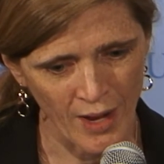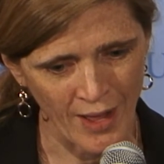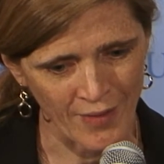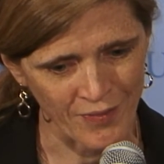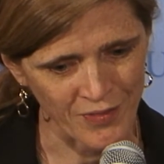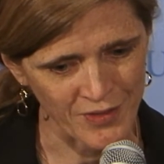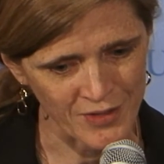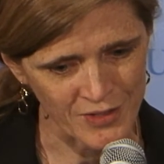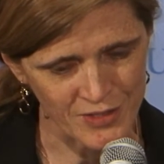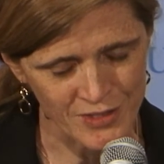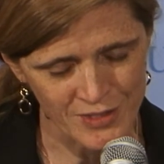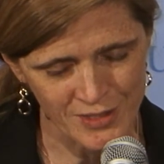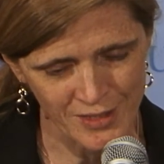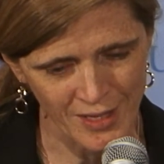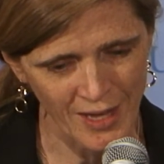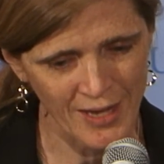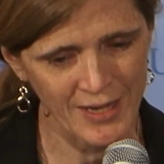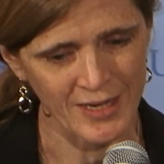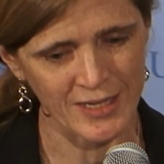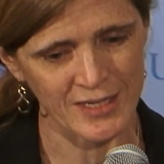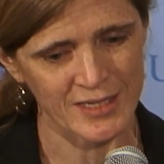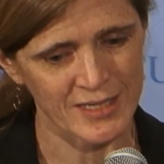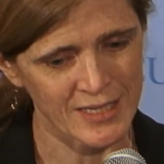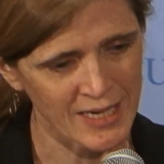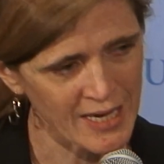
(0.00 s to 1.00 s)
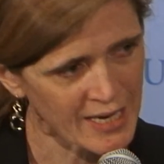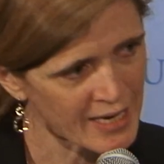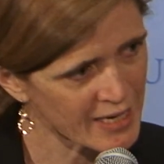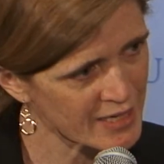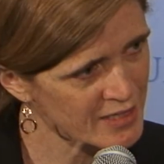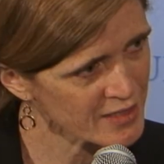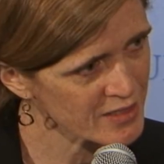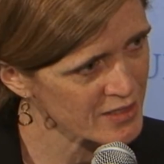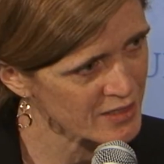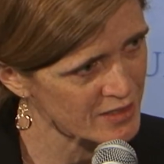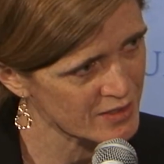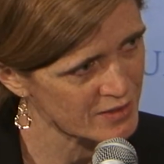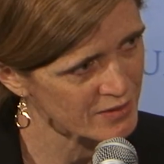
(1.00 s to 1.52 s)
at the slightest
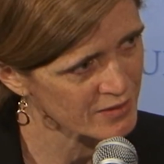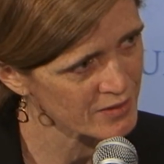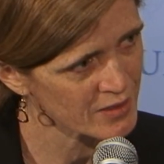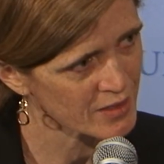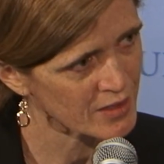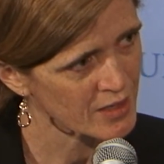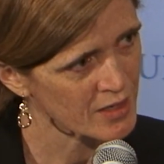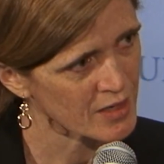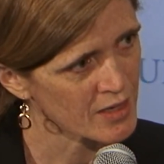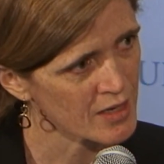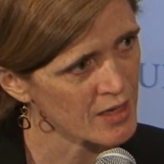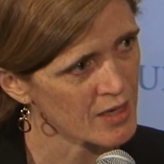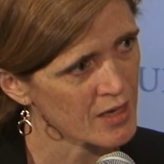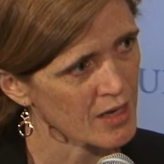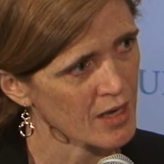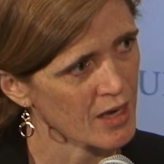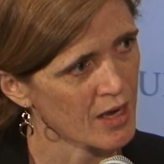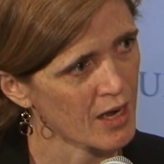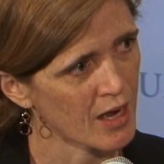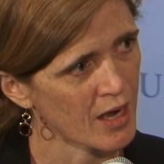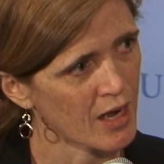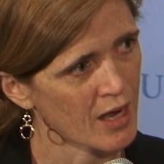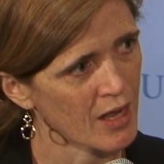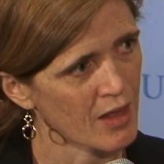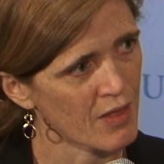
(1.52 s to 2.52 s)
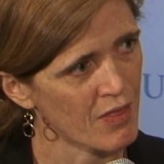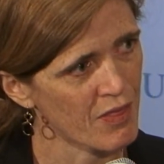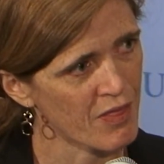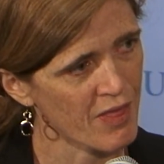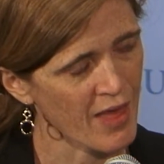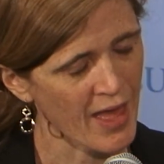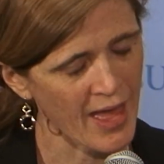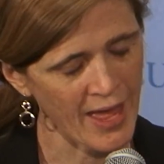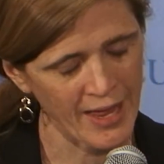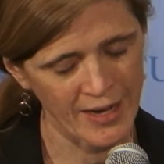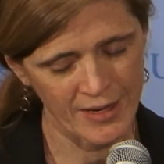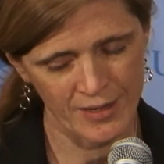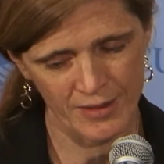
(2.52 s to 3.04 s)
hint
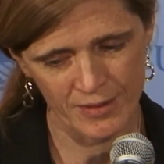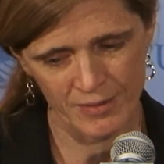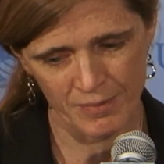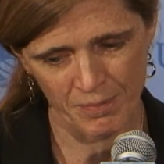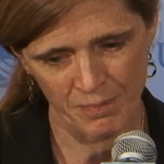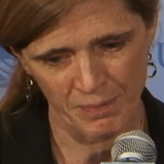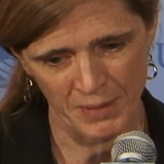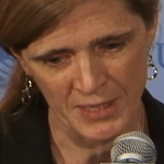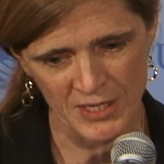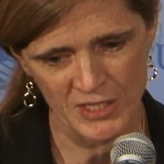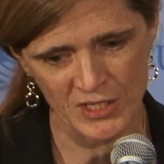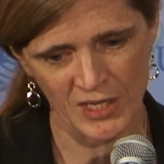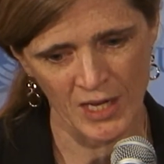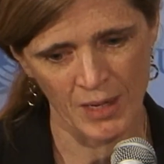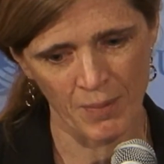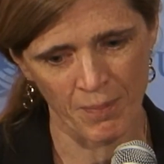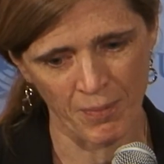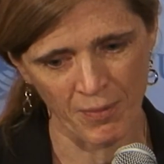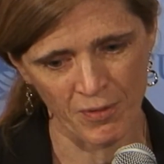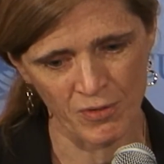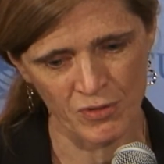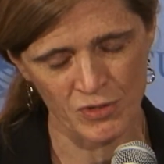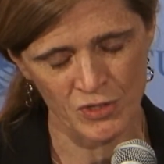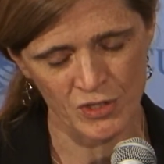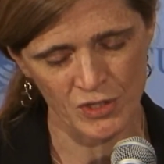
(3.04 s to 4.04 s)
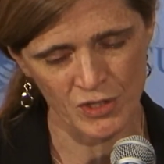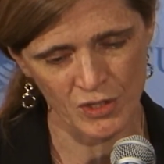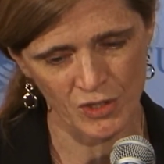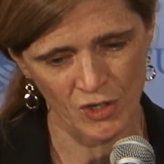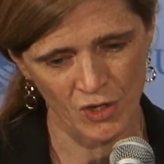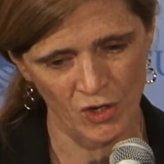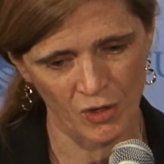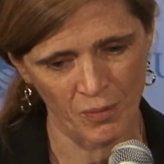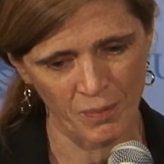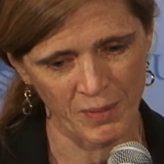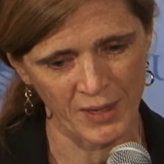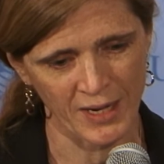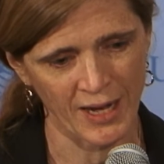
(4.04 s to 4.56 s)
that peacekeepers
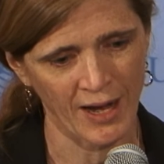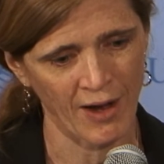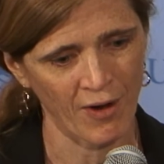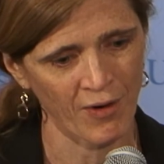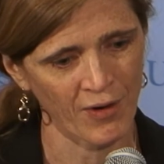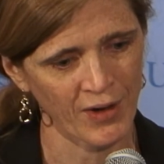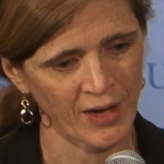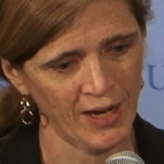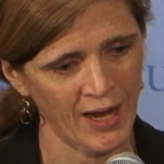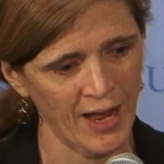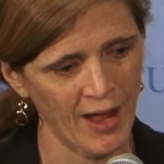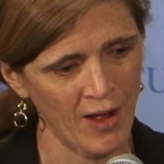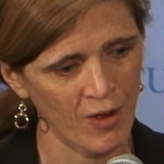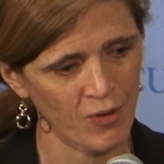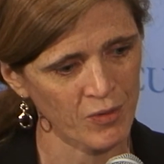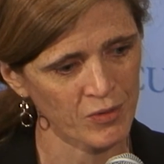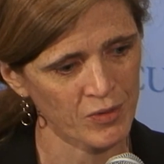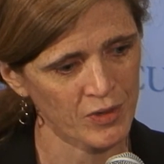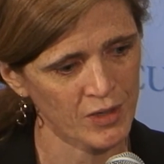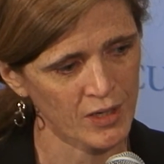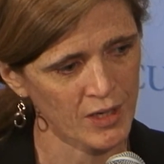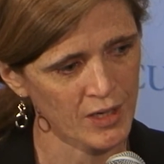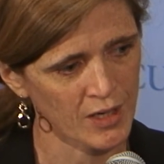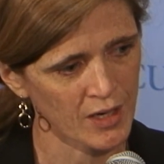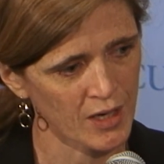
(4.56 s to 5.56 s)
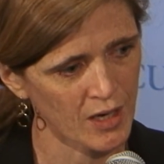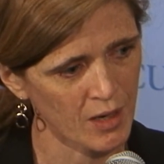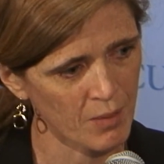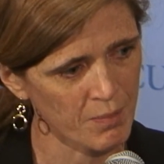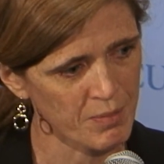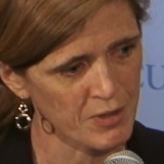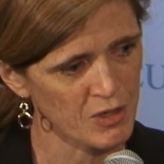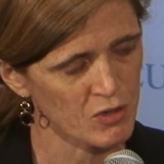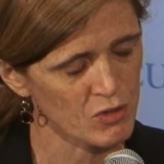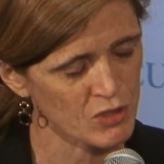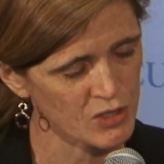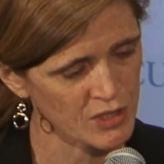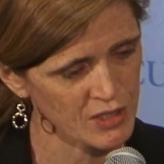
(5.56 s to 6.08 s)
could be carrying out
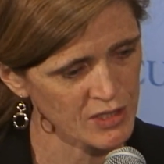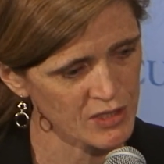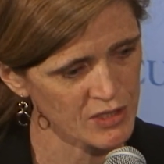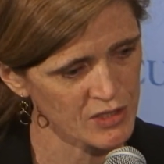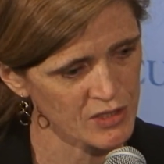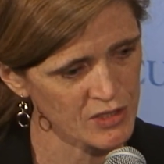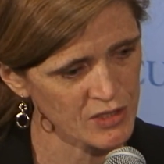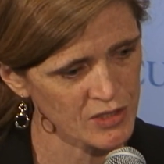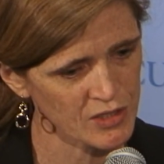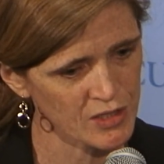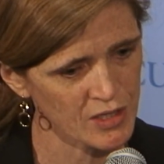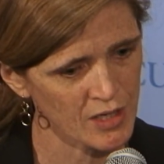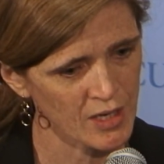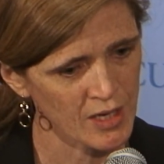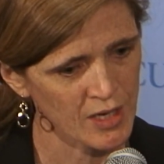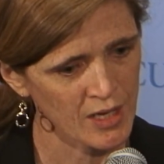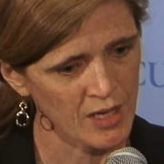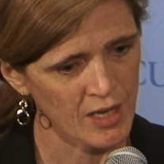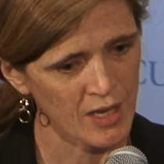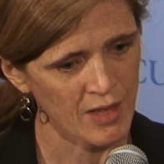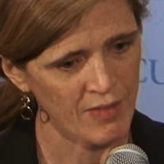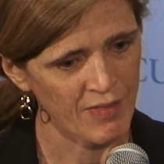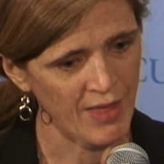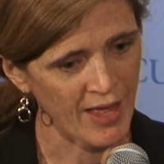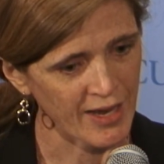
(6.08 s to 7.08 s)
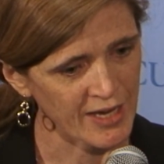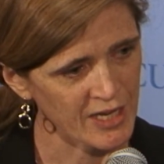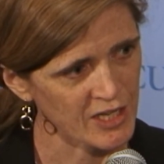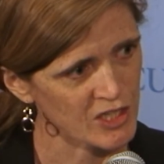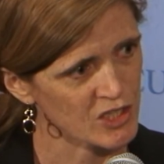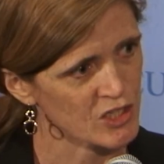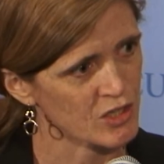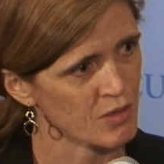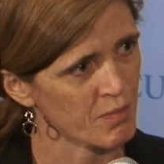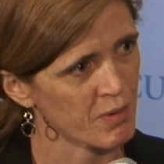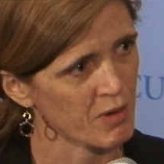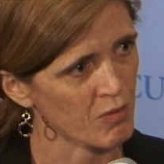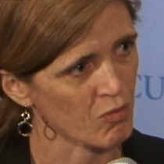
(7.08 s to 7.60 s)
abuses, that
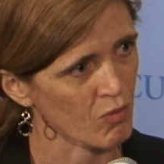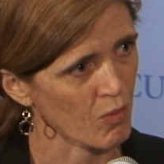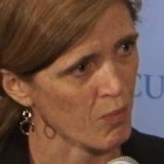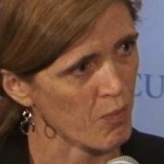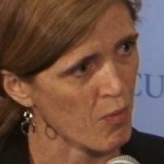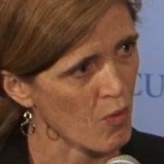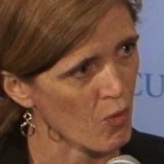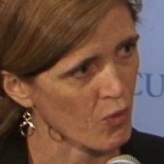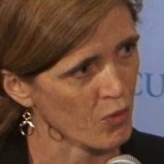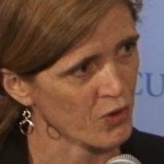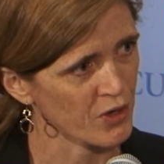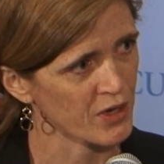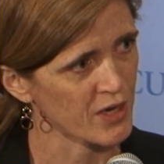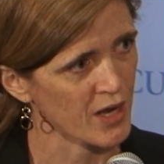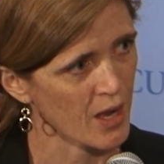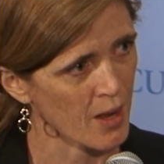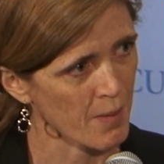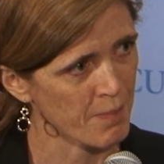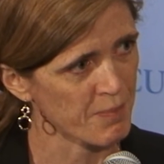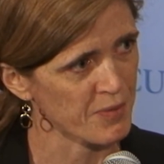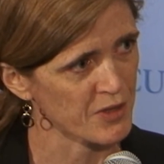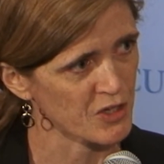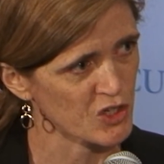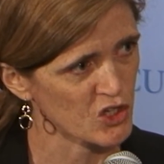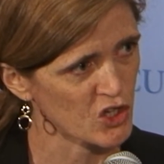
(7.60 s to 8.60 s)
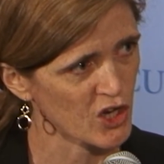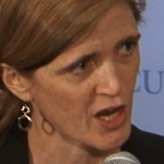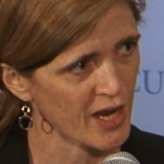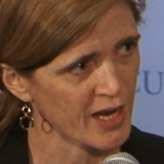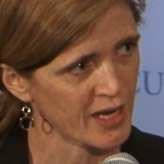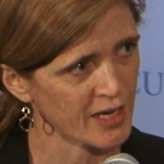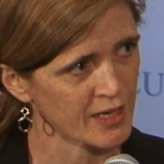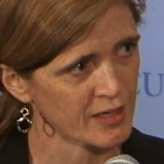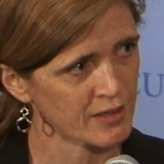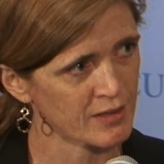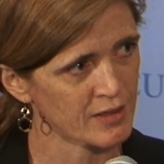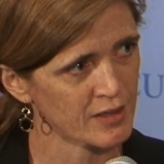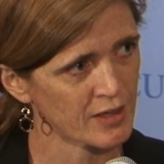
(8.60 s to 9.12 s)
needs to be reported up the
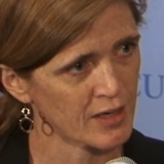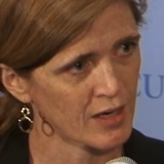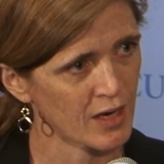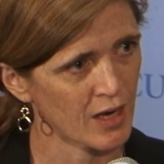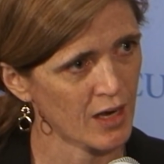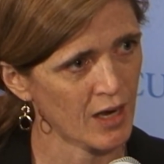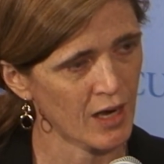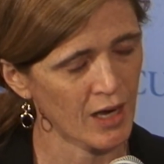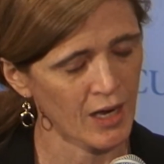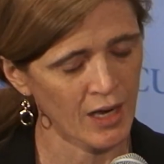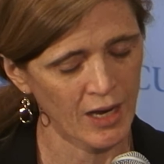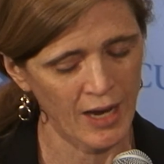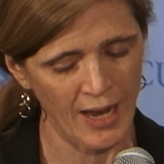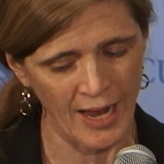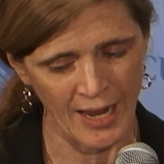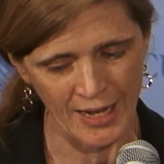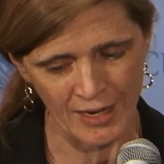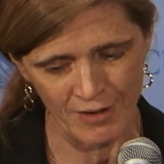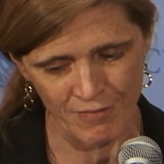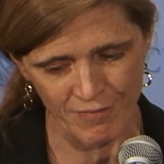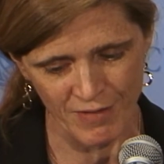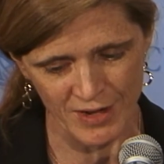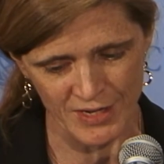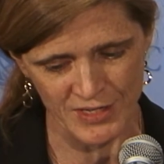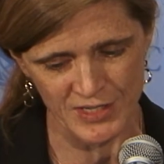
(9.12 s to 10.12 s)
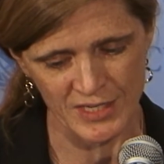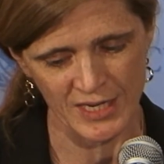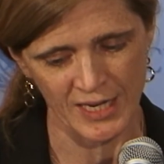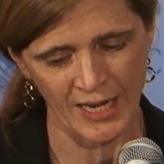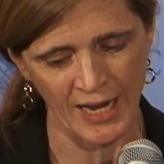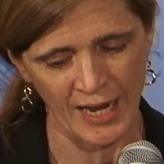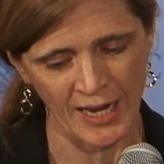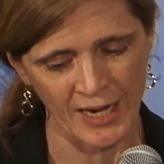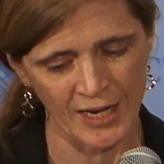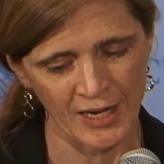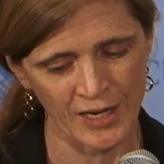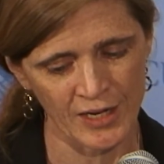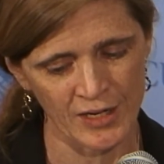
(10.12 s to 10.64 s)
chain and
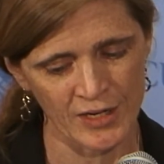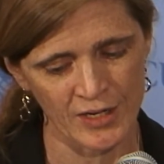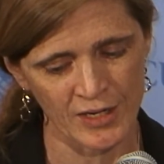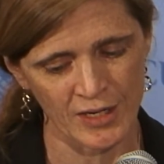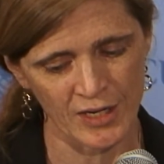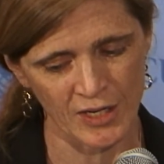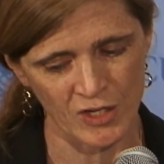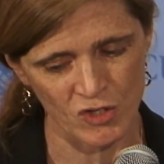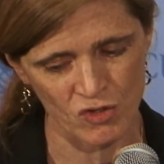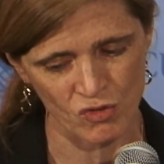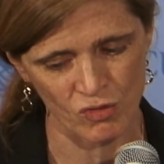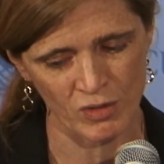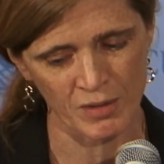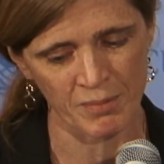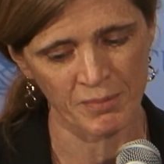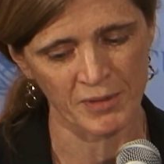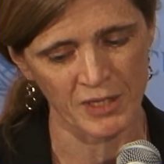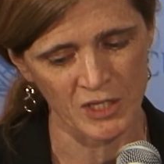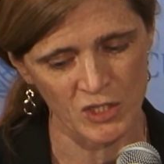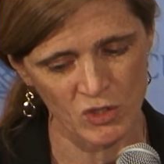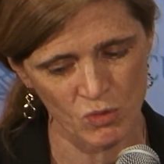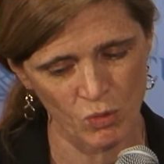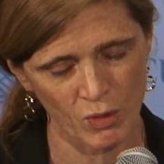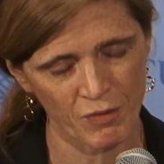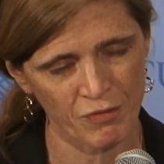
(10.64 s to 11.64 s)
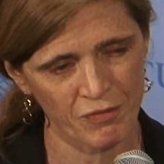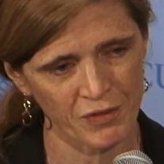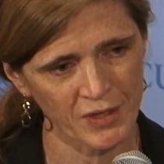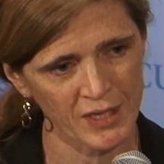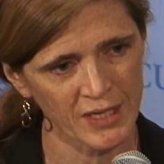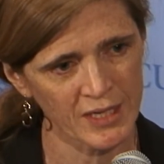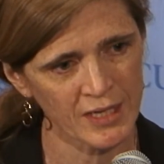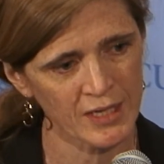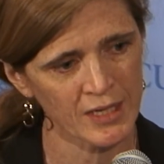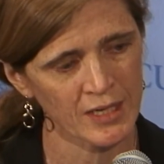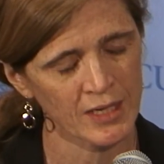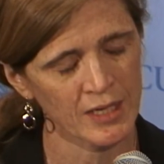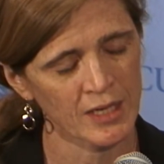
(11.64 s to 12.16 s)
investigated extremely
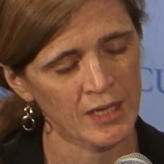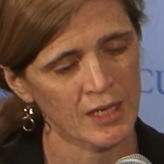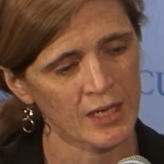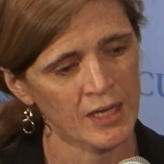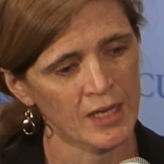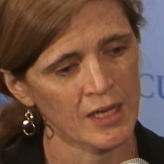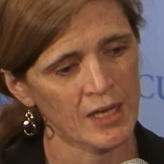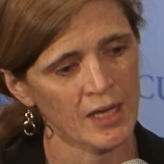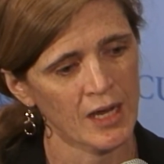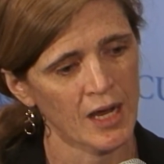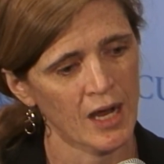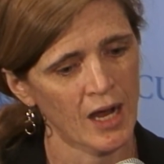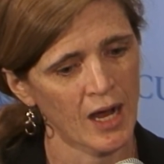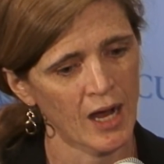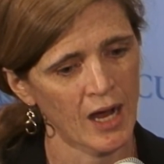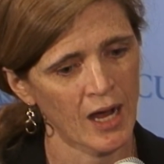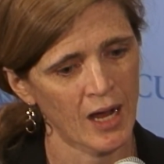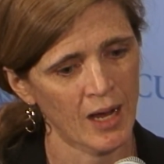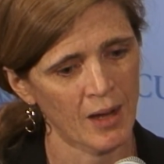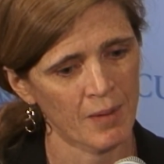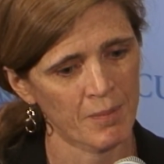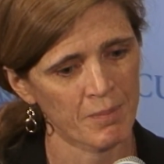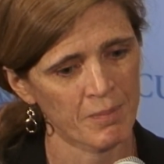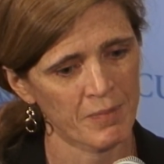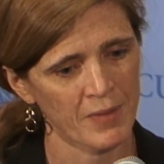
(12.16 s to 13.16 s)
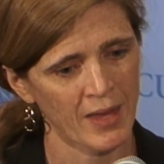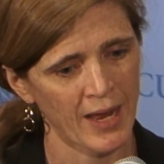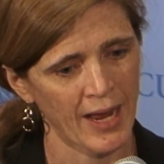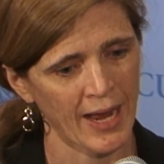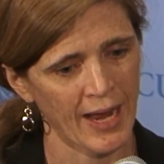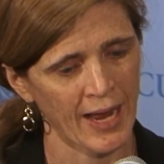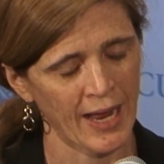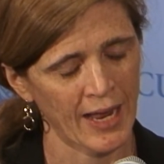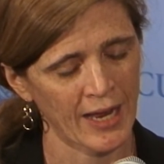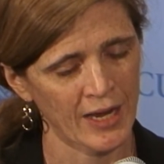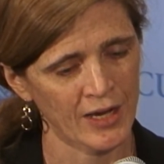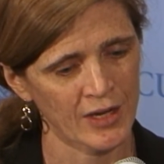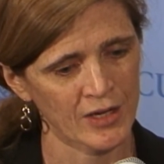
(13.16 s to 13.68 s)
swiftly.
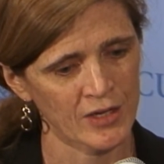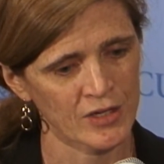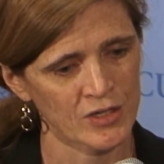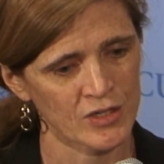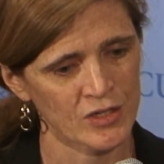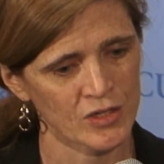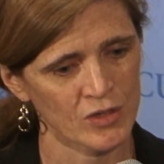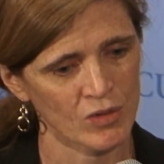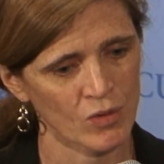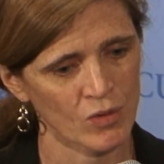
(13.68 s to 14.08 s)
And